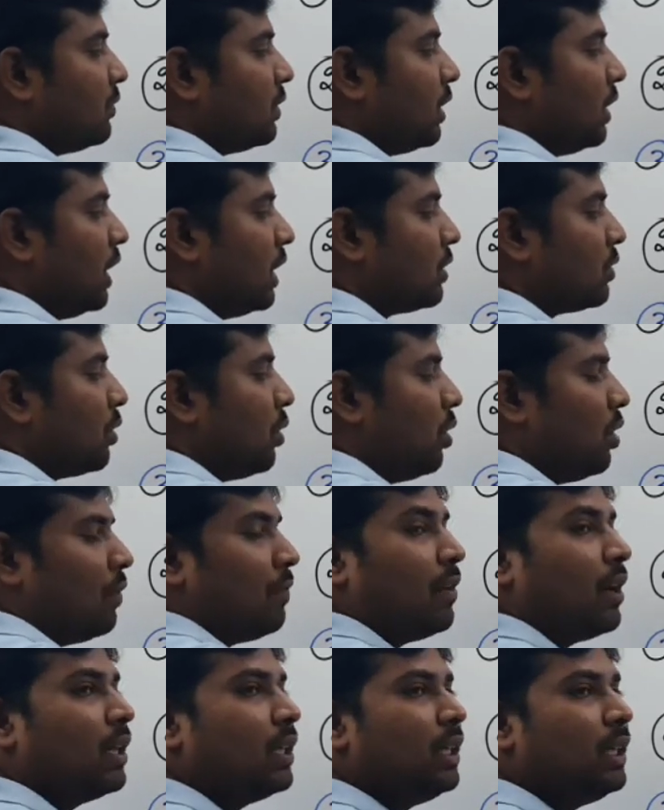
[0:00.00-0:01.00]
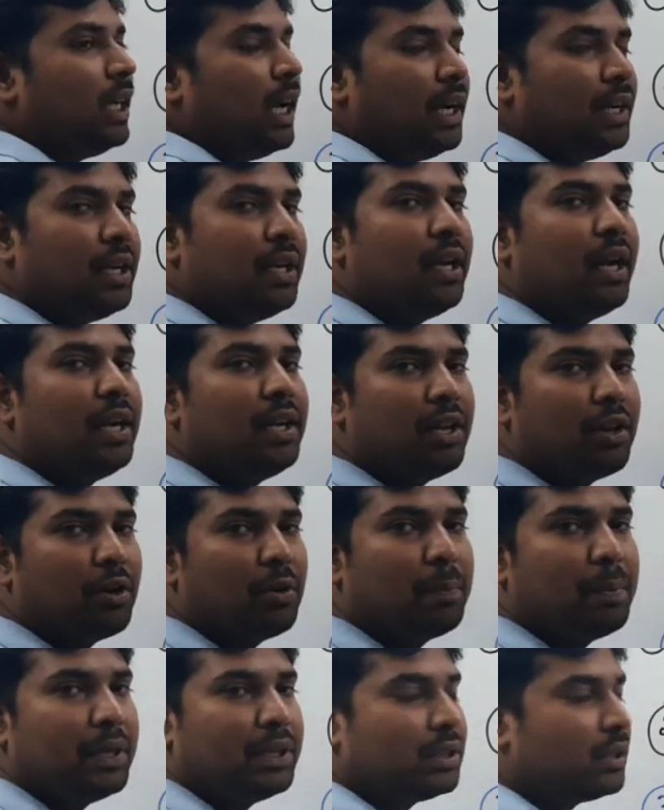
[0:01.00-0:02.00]
is sold for the 1890
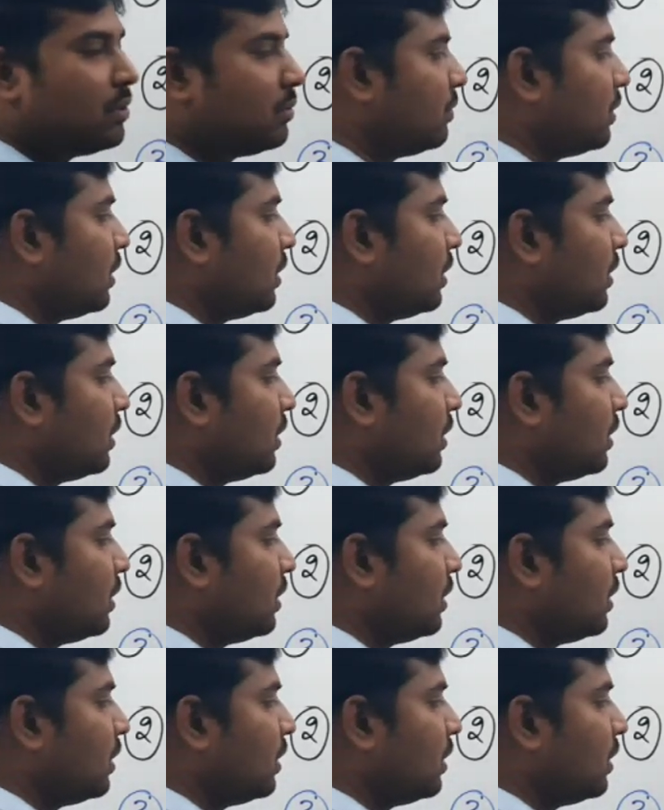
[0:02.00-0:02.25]
rupees.